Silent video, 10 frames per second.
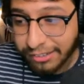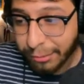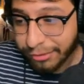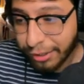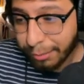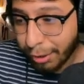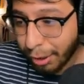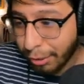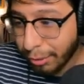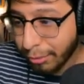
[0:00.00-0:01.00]
He said, what's up,
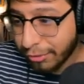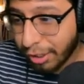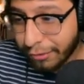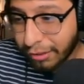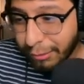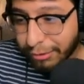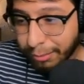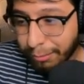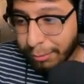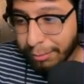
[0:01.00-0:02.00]
bro? Sorry for the
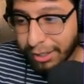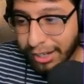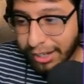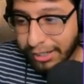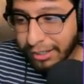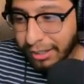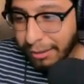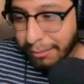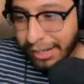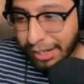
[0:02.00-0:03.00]
late reply.
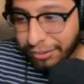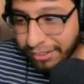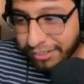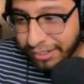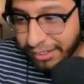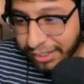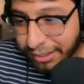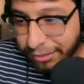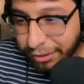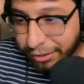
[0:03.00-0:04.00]
Man, I actually decided to
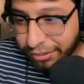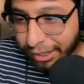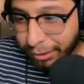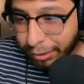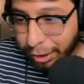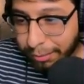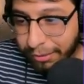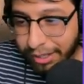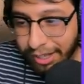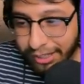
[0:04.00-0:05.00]
give the channel
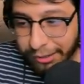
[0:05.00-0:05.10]
up.